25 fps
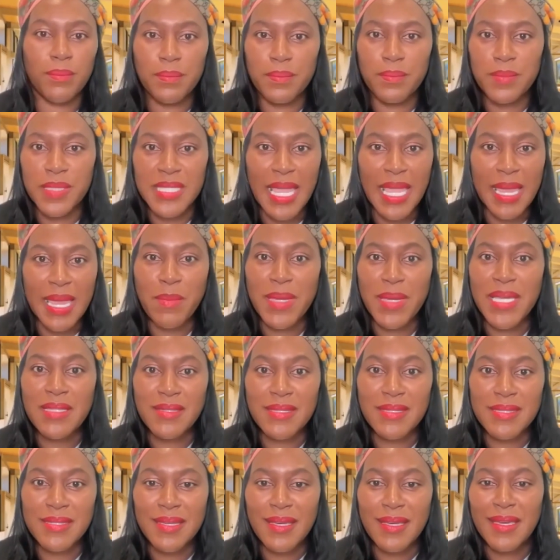
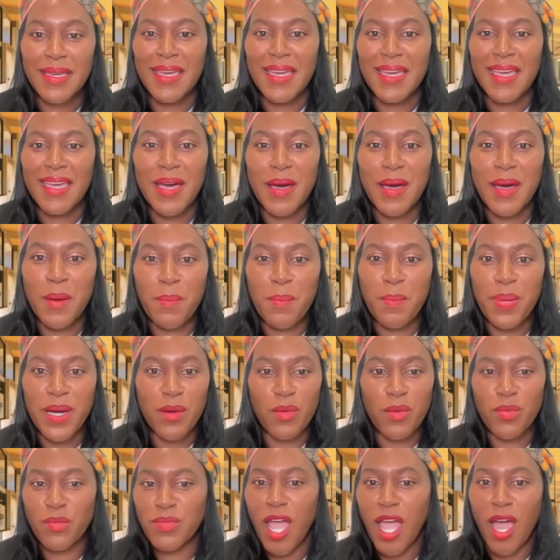statements, but
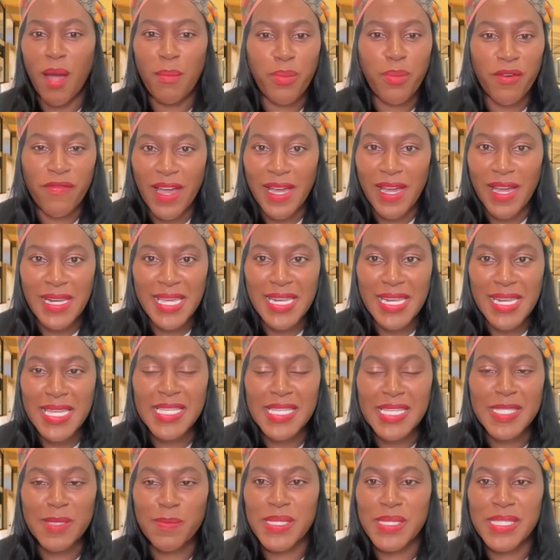will not provide any
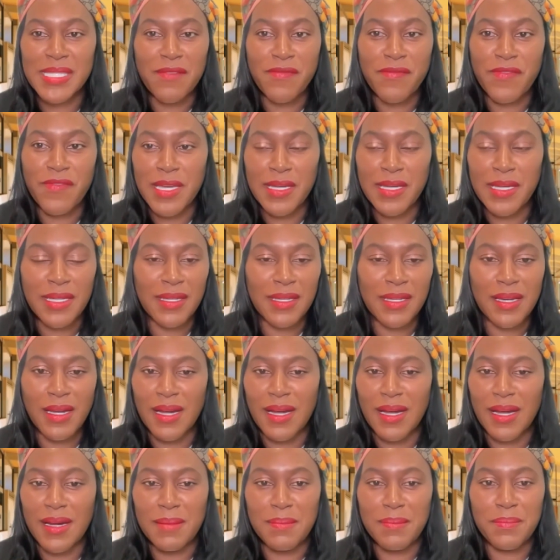specific,
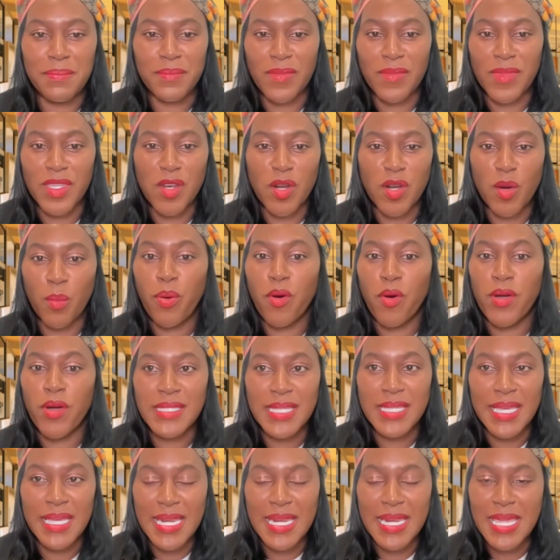point
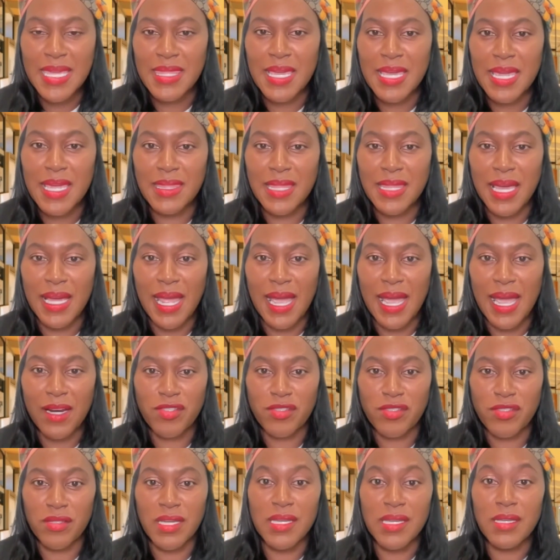to anything that
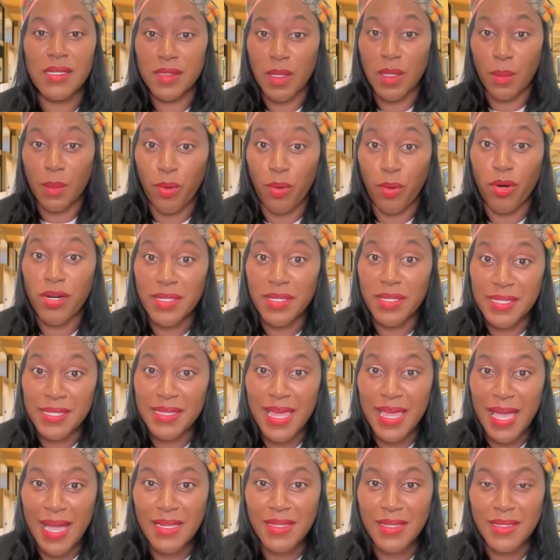actually supports
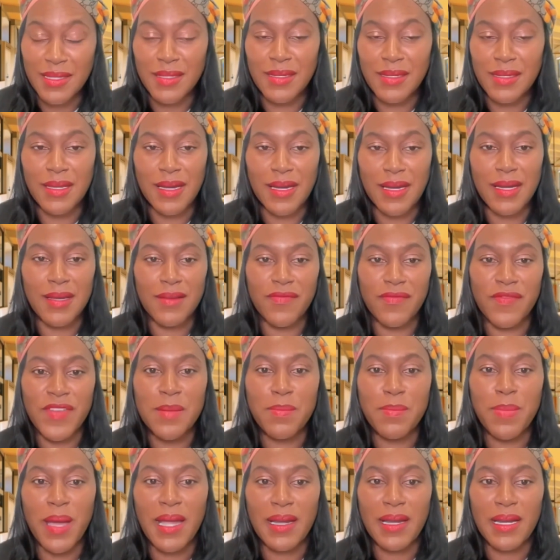that
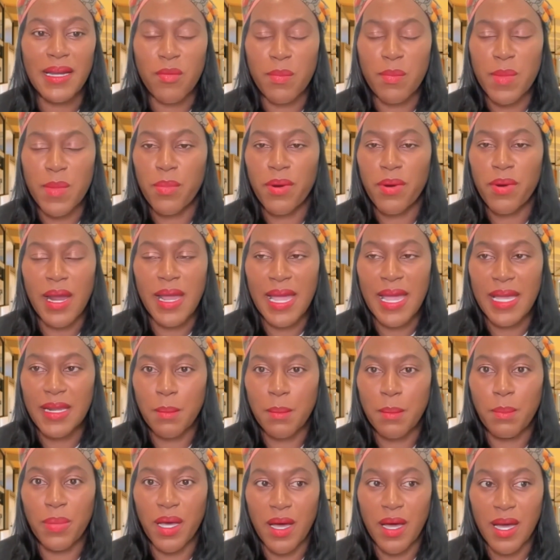feedback. I remember I had a
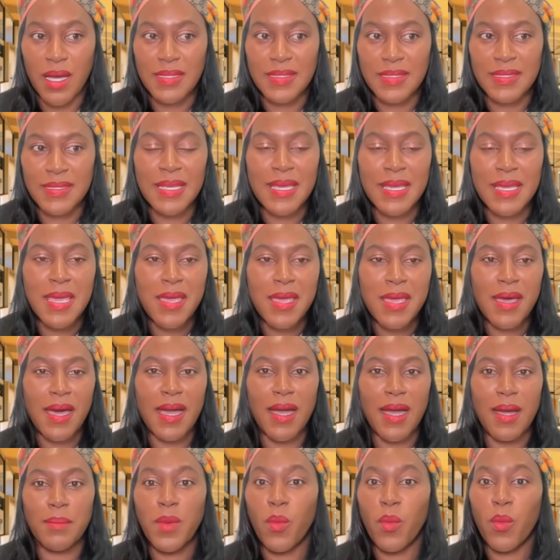boss,
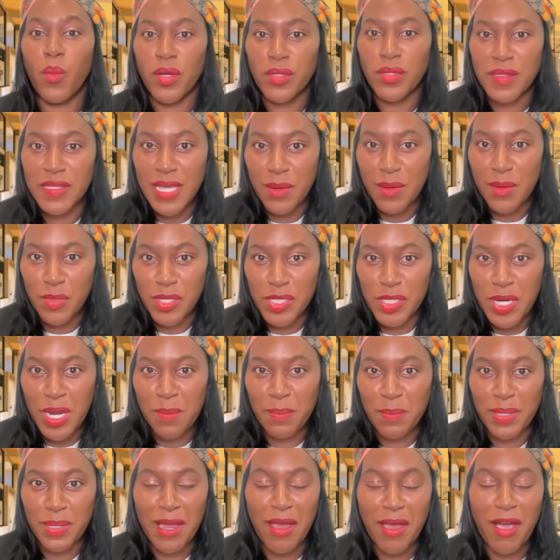won't say which
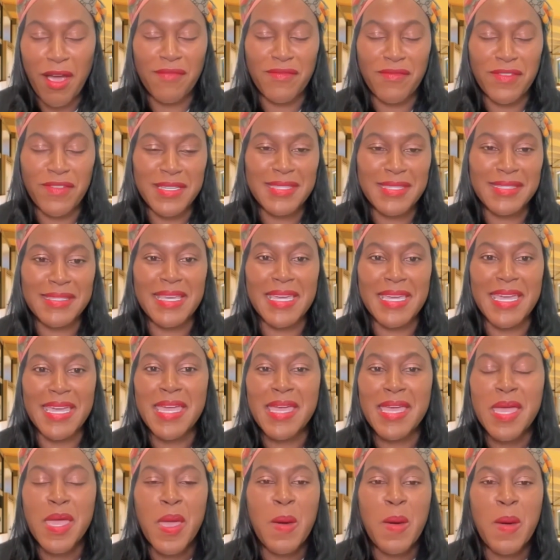company,
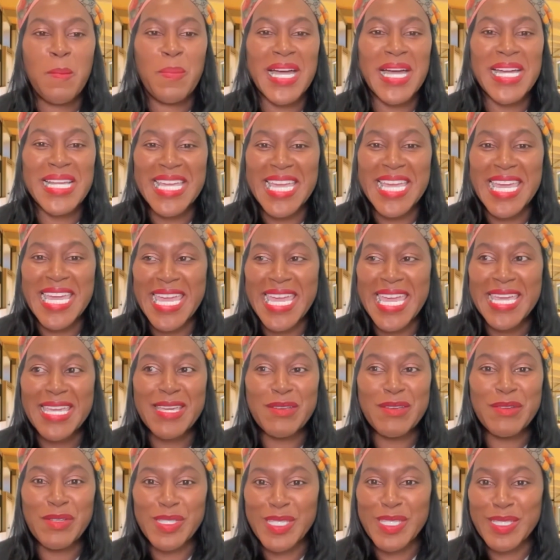obviously, but he
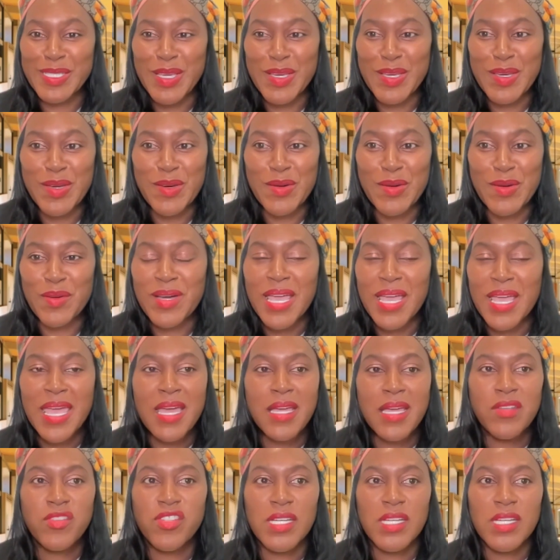used to
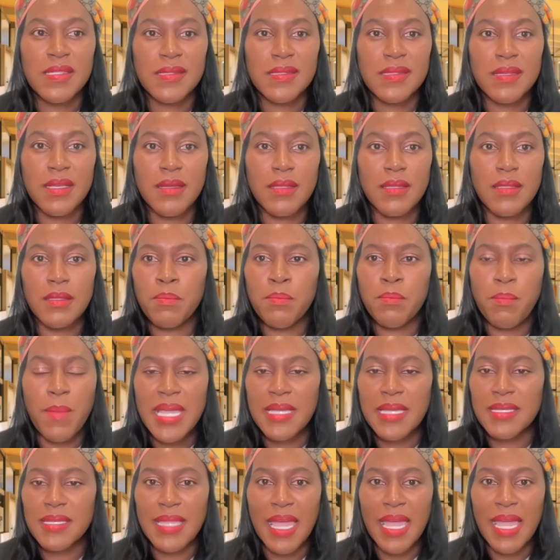just
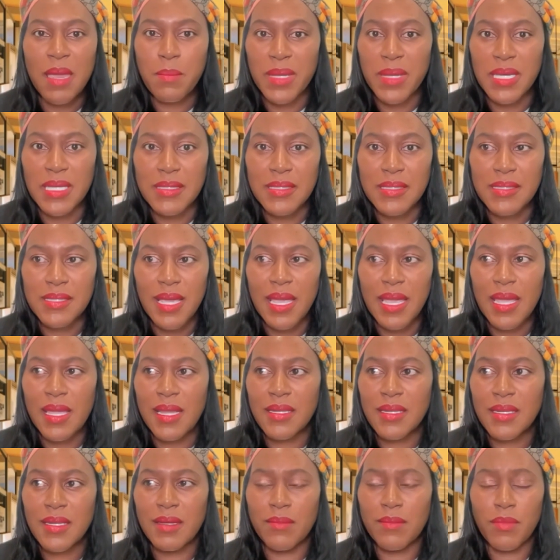make statements,
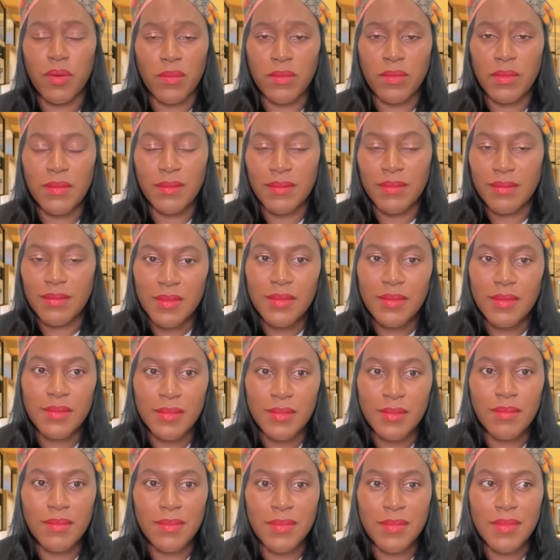and
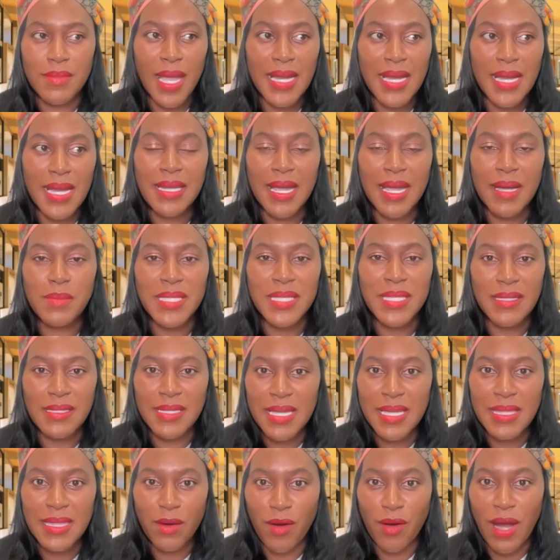9 times out of
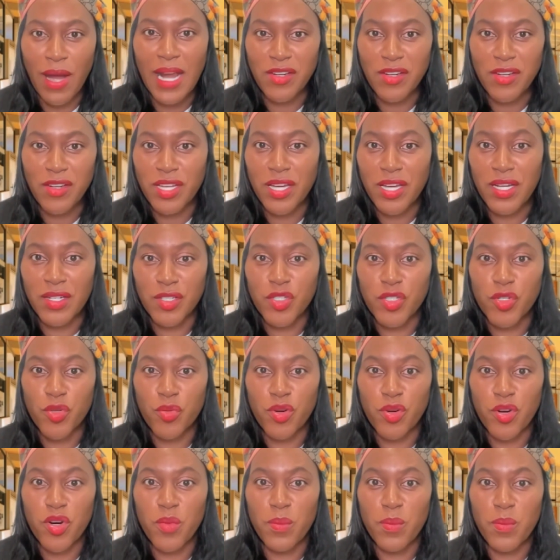10 they were actually
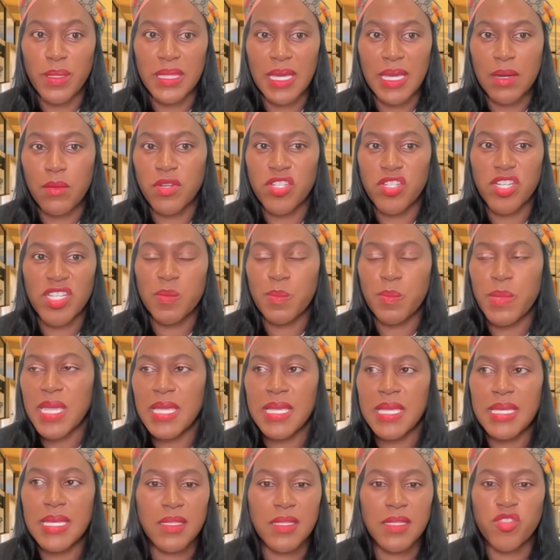untrue, but they would just be
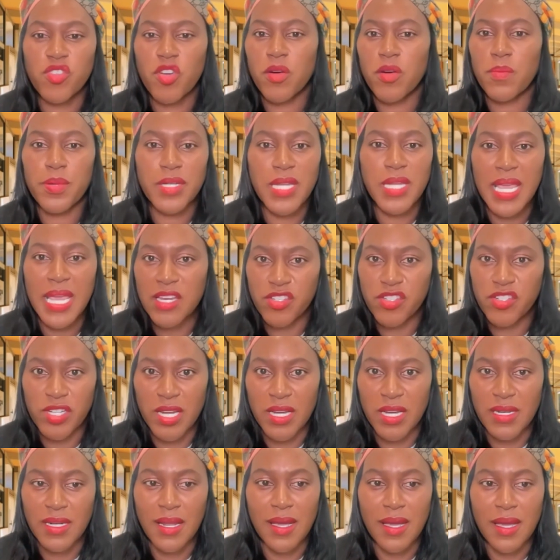his
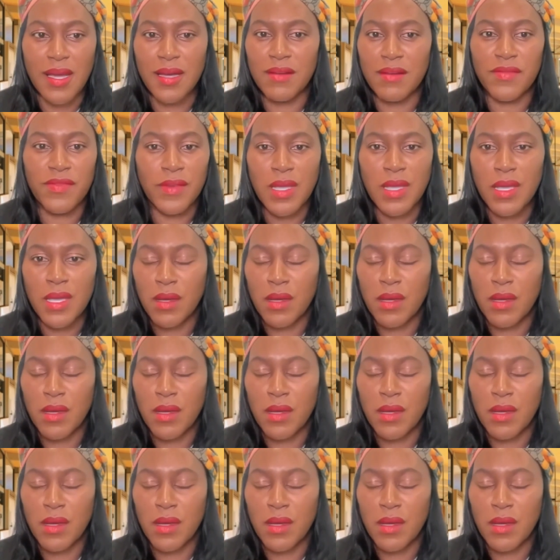interpretation of